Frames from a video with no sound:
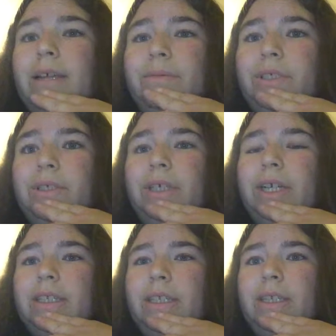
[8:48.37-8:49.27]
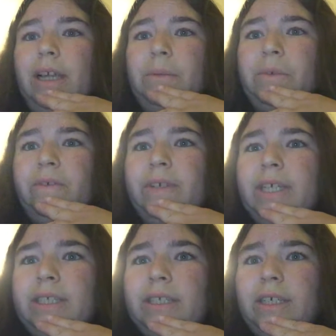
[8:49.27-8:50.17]
I'm just looking at the time real
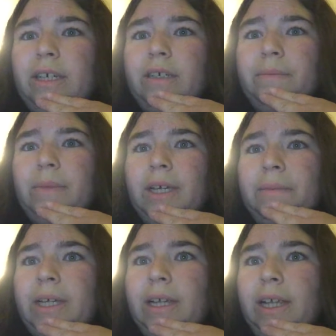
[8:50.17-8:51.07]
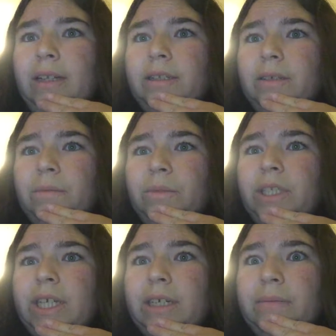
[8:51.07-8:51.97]
fast. I'm at 8,
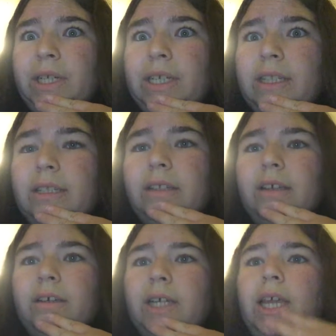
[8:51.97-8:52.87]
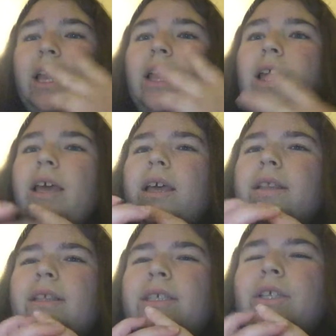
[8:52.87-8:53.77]
almost 9 minutes. Okay.
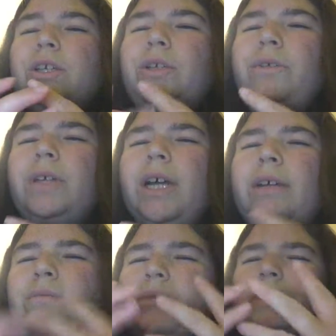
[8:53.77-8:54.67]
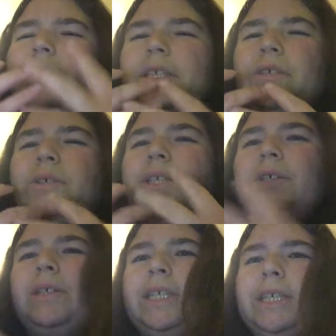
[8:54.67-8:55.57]
This is a huge... you could
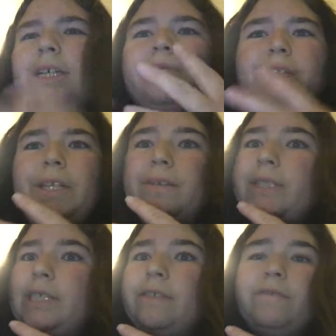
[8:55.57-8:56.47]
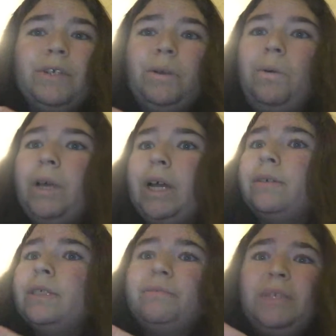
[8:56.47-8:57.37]
do an entire video on this for a whole
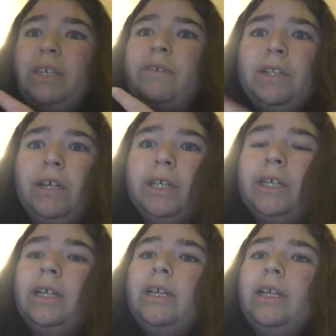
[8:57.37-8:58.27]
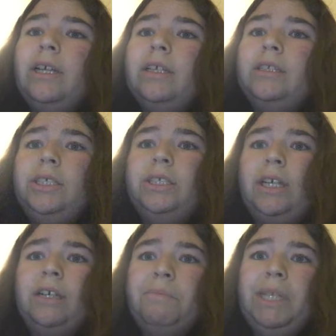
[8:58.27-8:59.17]
hour, even longer, just
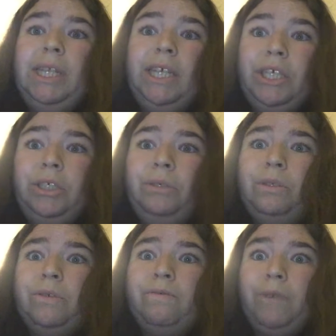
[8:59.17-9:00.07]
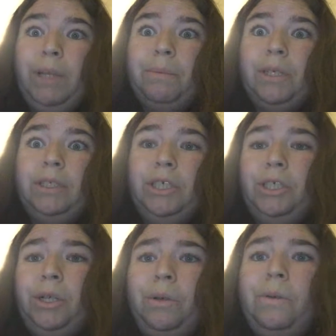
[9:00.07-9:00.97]
talking about the issues of rape on this
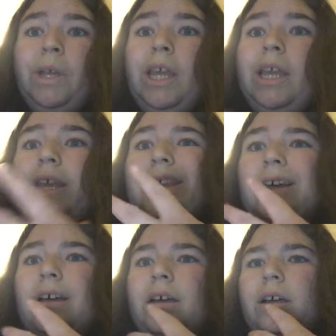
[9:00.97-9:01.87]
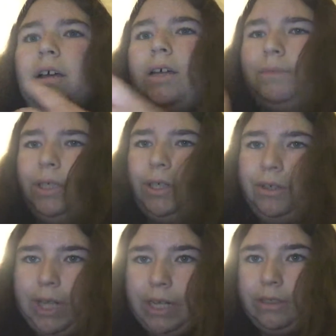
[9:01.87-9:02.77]
show. I'm not gonna
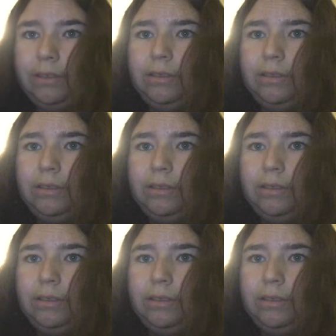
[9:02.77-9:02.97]
do that.